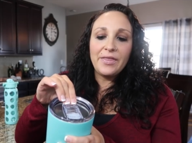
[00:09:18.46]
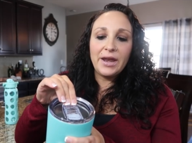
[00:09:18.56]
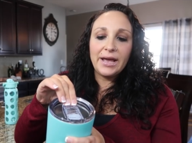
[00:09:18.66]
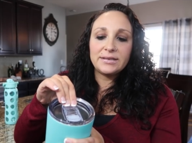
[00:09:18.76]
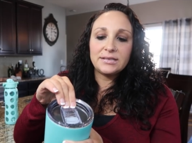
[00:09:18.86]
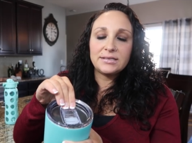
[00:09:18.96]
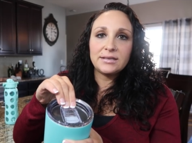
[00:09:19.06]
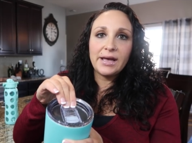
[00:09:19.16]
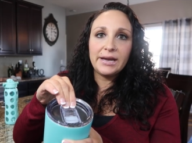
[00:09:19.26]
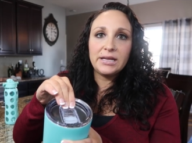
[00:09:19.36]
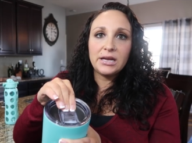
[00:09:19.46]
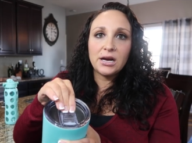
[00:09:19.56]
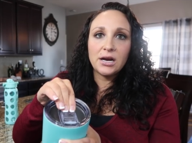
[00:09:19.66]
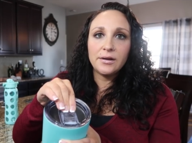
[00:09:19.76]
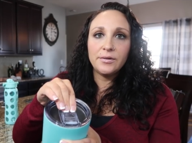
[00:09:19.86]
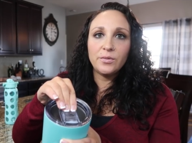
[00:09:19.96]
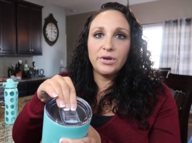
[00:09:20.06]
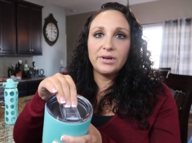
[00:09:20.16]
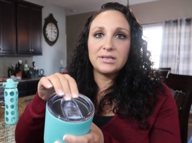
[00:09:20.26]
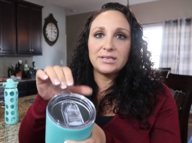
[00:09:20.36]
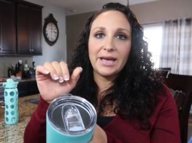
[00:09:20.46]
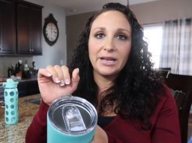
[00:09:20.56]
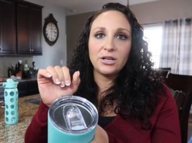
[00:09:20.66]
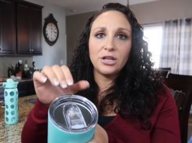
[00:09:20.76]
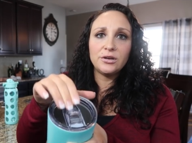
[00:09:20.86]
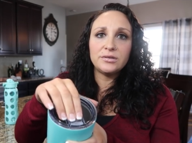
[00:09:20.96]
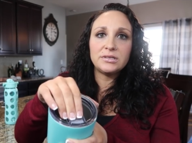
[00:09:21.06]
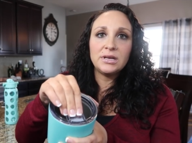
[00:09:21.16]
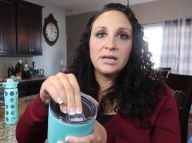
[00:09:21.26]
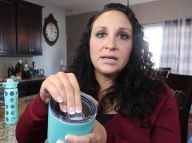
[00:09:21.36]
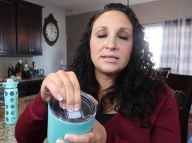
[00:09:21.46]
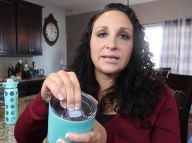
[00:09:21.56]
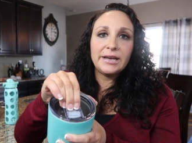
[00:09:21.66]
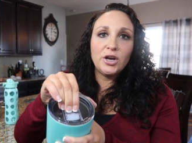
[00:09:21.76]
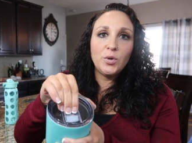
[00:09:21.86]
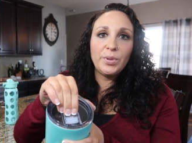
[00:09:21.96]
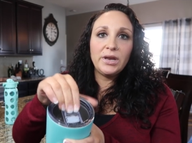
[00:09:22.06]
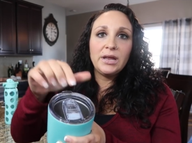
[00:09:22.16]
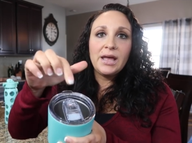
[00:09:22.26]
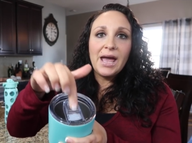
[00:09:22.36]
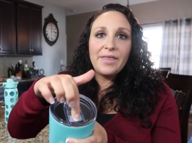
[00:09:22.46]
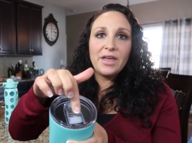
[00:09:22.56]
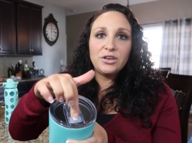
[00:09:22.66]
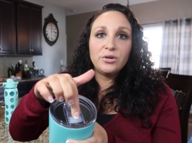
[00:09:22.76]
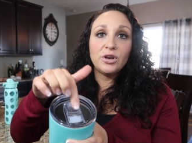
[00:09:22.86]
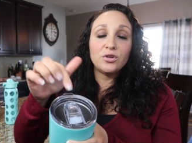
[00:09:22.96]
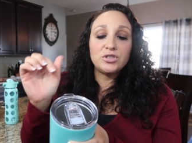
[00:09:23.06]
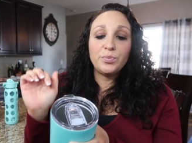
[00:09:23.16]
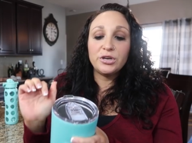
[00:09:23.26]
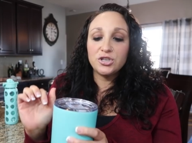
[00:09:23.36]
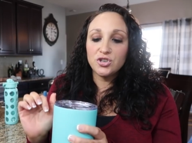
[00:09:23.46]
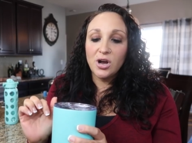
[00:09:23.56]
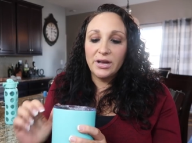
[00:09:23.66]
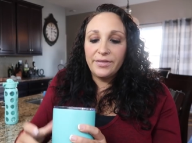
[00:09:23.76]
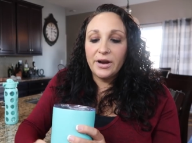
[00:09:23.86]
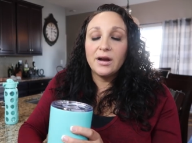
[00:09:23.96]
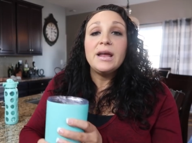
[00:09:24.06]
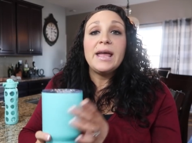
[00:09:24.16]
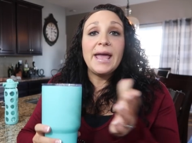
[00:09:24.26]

And then it has the slide here where you can slide it closed, slide it open, and then you can also put a straw in there.